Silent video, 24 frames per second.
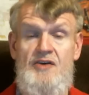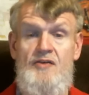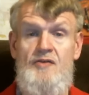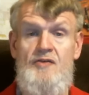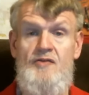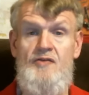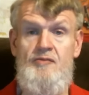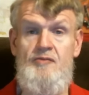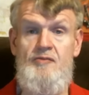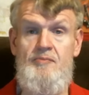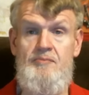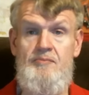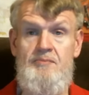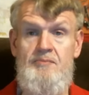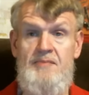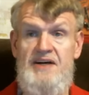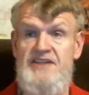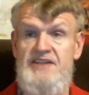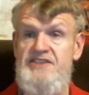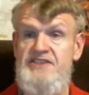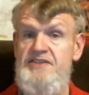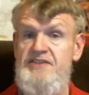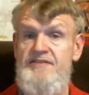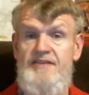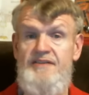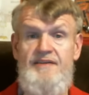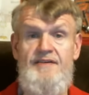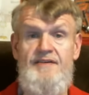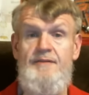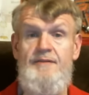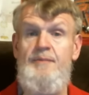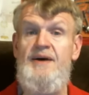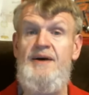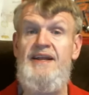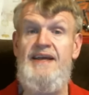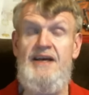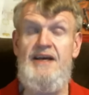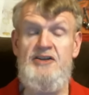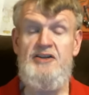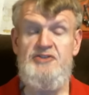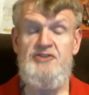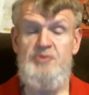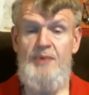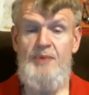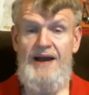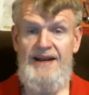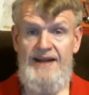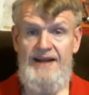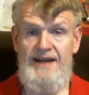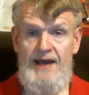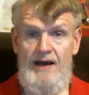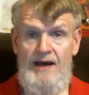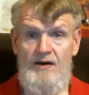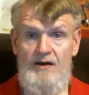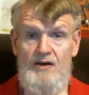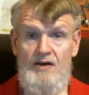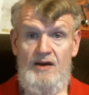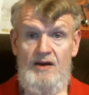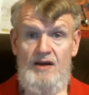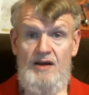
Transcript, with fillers: much of everybody else right now.